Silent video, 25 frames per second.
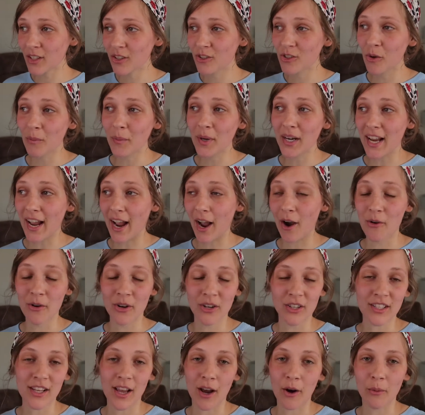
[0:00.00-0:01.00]
so many
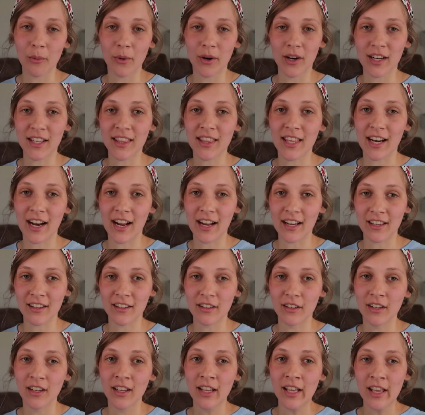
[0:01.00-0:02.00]
hours at work that I
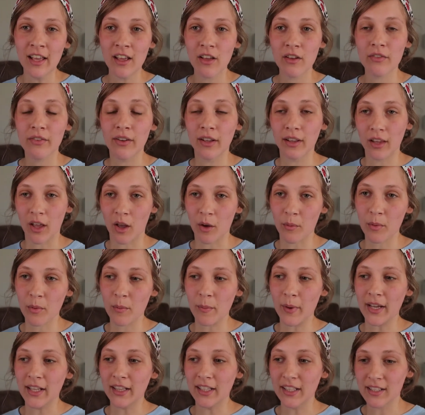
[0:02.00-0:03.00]
can fill
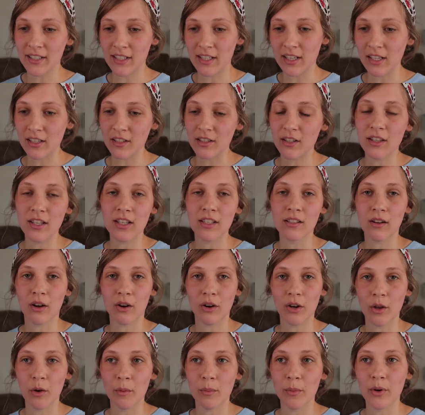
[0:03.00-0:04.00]
up by listening to these
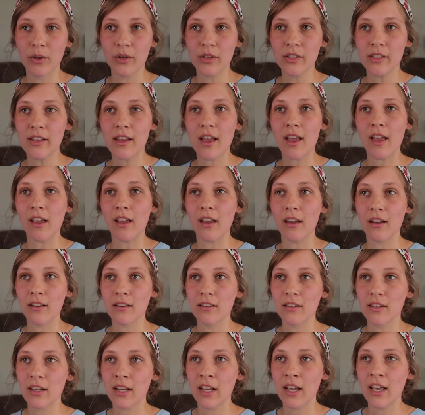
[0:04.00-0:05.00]
audiobooks
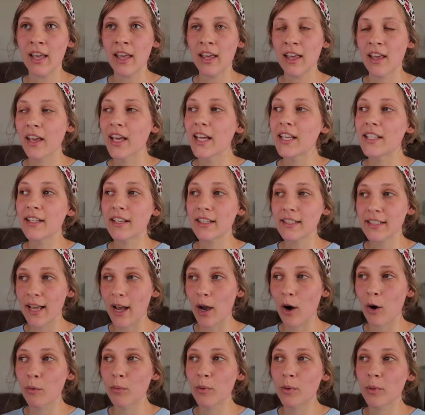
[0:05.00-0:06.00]
and it does
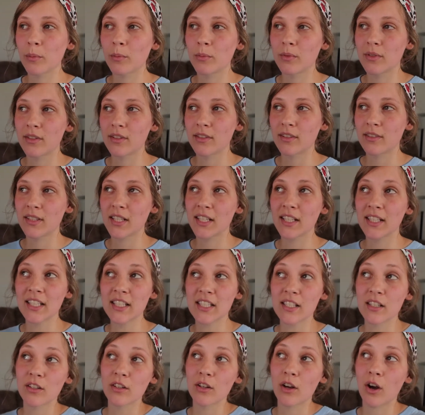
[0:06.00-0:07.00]
help to
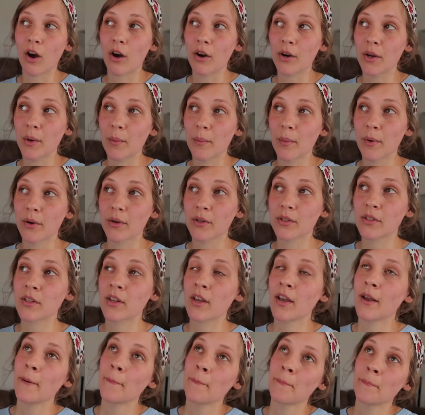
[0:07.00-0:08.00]
listen to audiobooks
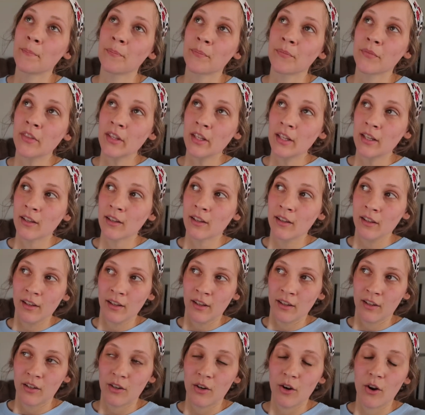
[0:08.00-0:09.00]

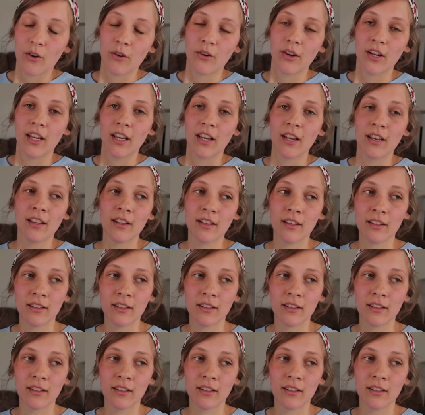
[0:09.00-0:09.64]
knowing